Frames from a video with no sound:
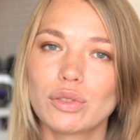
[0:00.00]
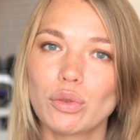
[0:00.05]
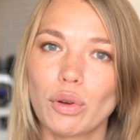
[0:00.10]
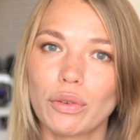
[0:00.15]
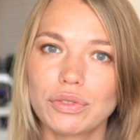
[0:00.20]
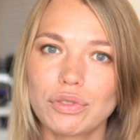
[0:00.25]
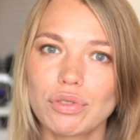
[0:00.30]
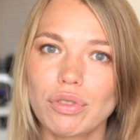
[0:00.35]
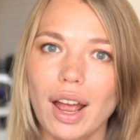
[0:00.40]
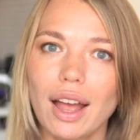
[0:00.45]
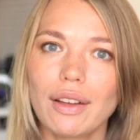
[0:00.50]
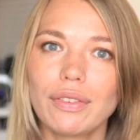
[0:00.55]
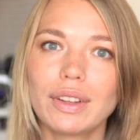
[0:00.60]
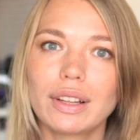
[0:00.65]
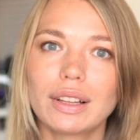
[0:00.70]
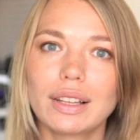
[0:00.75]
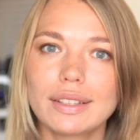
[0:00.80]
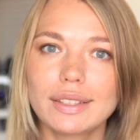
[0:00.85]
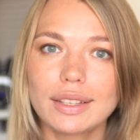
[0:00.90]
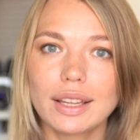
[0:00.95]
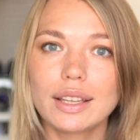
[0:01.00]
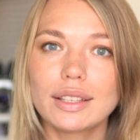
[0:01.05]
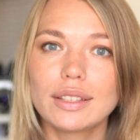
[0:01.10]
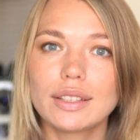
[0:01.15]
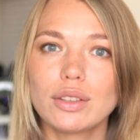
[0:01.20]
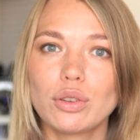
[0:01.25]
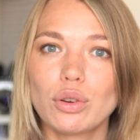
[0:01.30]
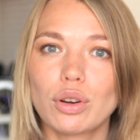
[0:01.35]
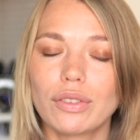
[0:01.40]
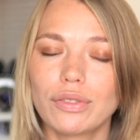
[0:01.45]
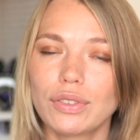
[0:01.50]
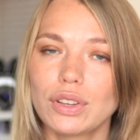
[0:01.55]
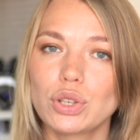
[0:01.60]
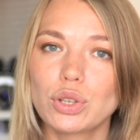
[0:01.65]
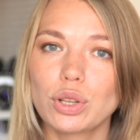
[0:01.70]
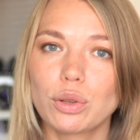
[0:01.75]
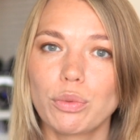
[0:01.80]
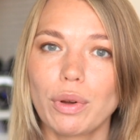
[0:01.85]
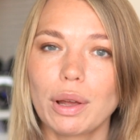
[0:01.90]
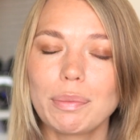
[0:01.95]
of traffic, let's say it's your
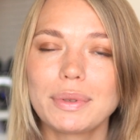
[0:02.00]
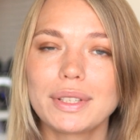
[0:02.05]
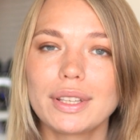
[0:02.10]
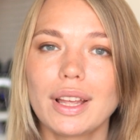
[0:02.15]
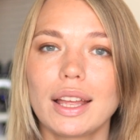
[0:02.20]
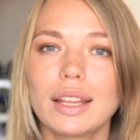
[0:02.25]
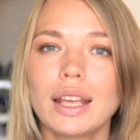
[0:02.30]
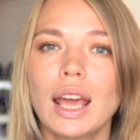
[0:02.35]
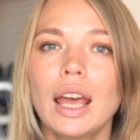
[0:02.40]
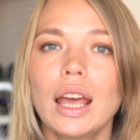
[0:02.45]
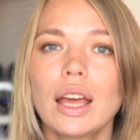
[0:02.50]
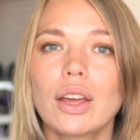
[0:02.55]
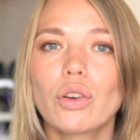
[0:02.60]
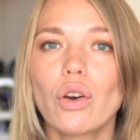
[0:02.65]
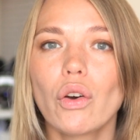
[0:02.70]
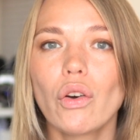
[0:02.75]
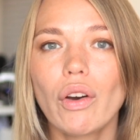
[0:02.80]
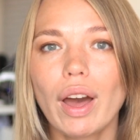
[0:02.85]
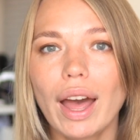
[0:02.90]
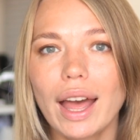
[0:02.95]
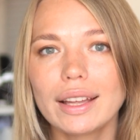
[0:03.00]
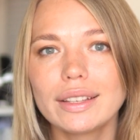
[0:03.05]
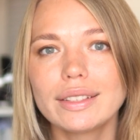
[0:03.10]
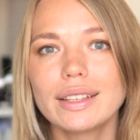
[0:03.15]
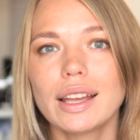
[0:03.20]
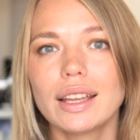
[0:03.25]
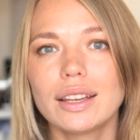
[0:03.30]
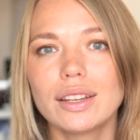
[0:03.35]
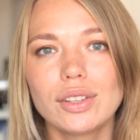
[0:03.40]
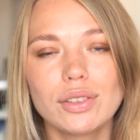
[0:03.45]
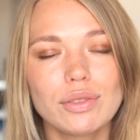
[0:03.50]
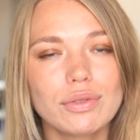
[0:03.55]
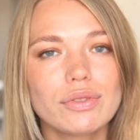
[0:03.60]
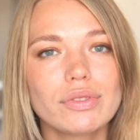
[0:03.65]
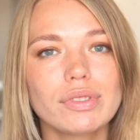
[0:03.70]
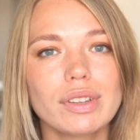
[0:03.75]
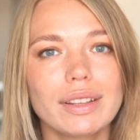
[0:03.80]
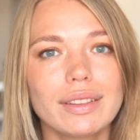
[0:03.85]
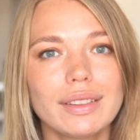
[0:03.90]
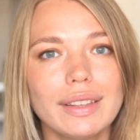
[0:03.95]
official website, go ahead and
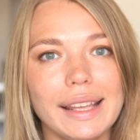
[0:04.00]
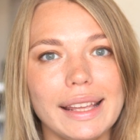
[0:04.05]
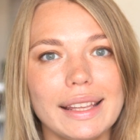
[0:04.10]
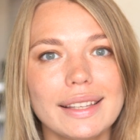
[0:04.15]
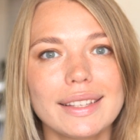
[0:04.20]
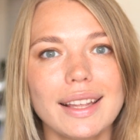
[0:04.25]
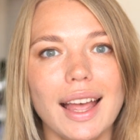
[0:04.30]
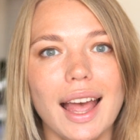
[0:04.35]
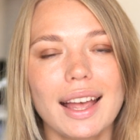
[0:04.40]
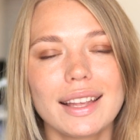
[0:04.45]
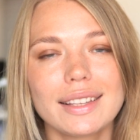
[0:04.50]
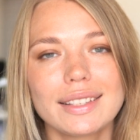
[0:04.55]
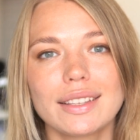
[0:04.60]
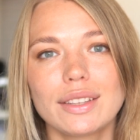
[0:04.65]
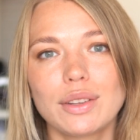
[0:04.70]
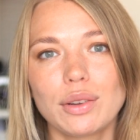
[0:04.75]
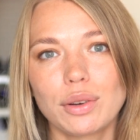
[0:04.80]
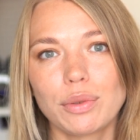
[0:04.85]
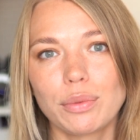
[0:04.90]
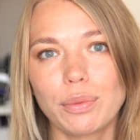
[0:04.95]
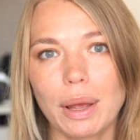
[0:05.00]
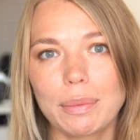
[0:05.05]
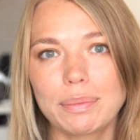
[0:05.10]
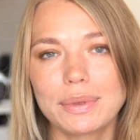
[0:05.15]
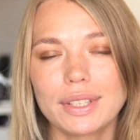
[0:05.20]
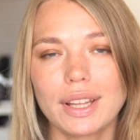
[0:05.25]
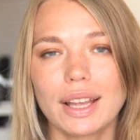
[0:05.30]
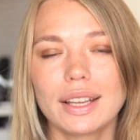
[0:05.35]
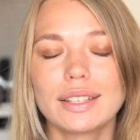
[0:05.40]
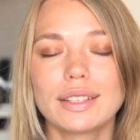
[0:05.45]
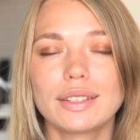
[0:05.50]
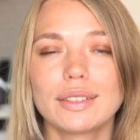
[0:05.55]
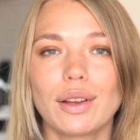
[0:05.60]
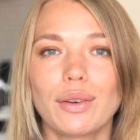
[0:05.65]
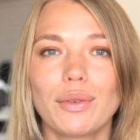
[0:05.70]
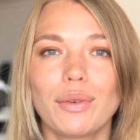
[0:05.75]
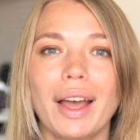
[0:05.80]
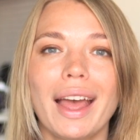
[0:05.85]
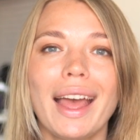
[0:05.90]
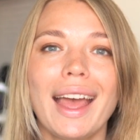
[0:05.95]
use these as your website.
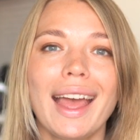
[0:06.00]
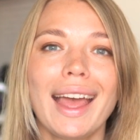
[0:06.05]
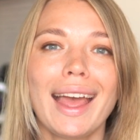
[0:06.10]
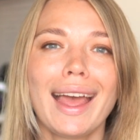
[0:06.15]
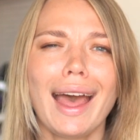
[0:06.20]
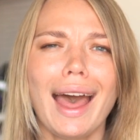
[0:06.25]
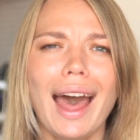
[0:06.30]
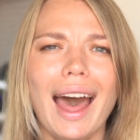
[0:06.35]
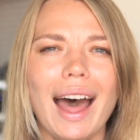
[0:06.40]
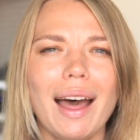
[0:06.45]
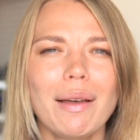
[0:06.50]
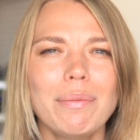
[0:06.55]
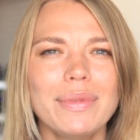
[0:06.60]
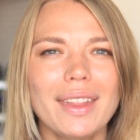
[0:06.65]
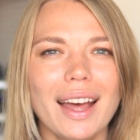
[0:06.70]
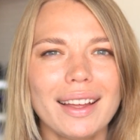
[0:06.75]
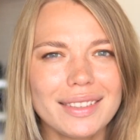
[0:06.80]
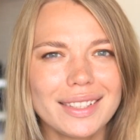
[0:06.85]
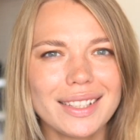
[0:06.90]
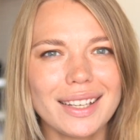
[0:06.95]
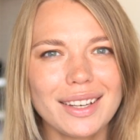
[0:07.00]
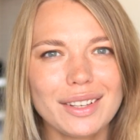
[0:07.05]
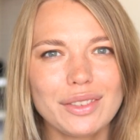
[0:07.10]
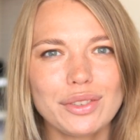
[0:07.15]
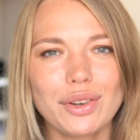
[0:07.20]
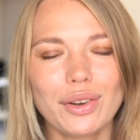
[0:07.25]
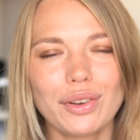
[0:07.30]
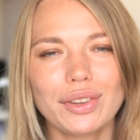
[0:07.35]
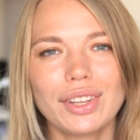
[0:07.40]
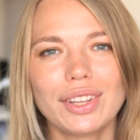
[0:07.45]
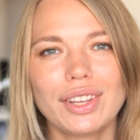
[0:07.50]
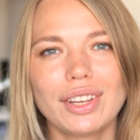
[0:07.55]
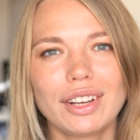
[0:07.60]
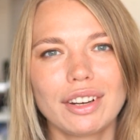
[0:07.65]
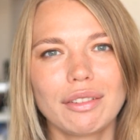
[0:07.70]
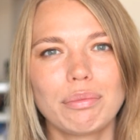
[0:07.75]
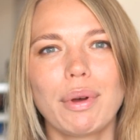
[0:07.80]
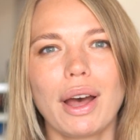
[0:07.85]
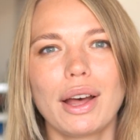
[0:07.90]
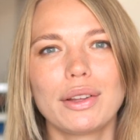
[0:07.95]
So I'm not going to talk
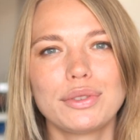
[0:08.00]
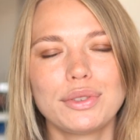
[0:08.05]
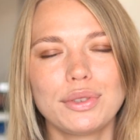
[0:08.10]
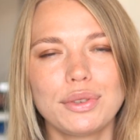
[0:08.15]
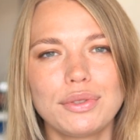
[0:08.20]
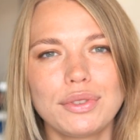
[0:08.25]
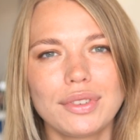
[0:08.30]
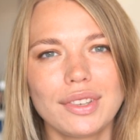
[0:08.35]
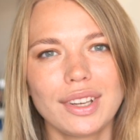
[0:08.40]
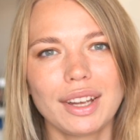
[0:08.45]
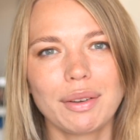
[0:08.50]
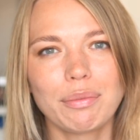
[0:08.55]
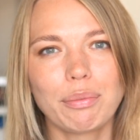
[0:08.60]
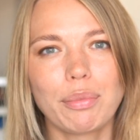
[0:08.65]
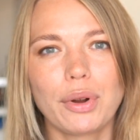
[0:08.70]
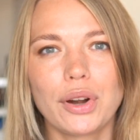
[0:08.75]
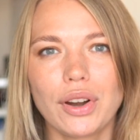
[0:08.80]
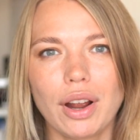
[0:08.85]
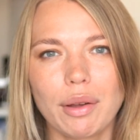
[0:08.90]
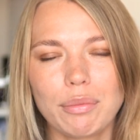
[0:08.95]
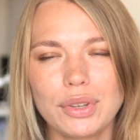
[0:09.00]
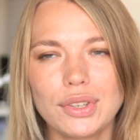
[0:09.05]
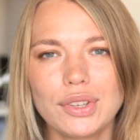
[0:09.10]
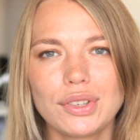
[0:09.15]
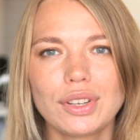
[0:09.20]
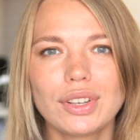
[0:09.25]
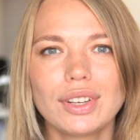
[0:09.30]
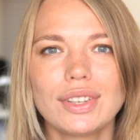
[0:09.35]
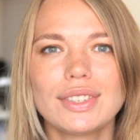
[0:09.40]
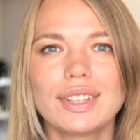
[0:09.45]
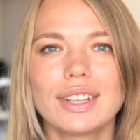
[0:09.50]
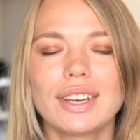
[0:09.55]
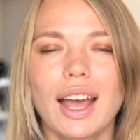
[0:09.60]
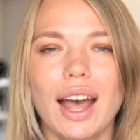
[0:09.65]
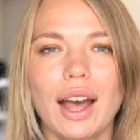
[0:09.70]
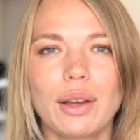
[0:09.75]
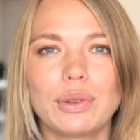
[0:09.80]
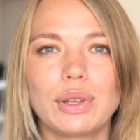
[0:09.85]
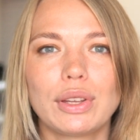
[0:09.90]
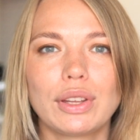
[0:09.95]
here about UTM parameters and
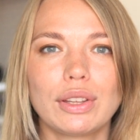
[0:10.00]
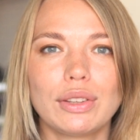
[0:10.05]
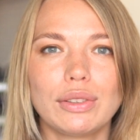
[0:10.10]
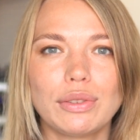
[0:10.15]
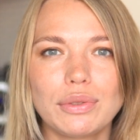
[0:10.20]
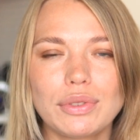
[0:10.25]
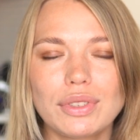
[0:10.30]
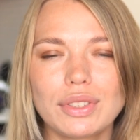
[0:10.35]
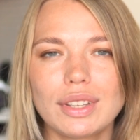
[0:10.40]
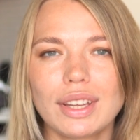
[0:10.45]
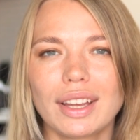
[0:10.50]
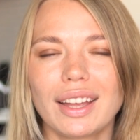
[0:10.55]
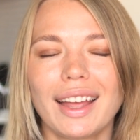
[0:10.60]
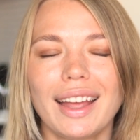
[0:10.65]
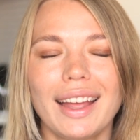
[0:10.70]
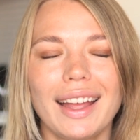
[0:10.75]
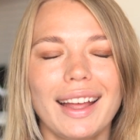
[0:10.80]
how you can use the